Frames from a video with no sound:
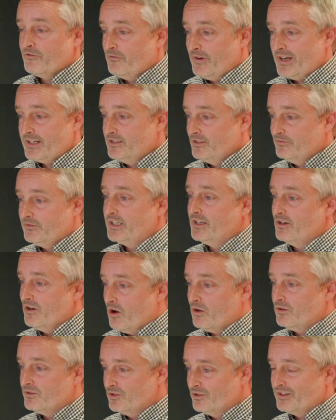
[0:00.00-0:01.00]
effectively
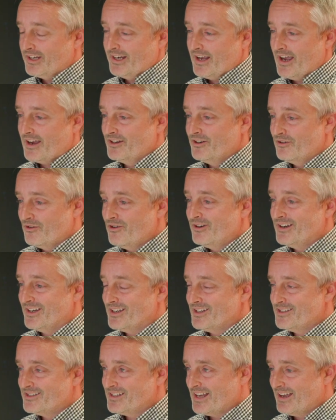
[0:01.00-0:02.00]
not looking at your
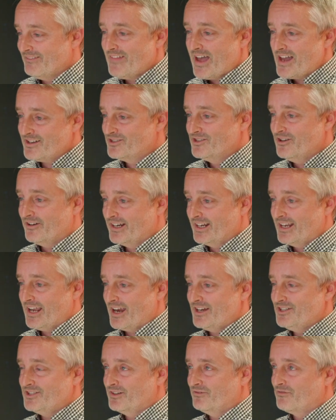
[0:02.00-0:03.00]
audience, and that's not
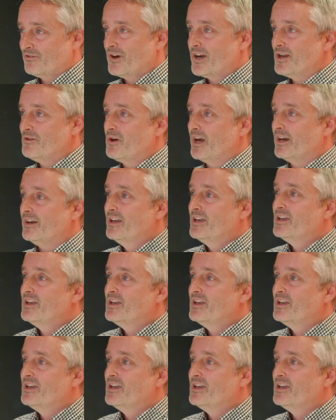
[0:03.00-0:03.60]
engaging for anyone.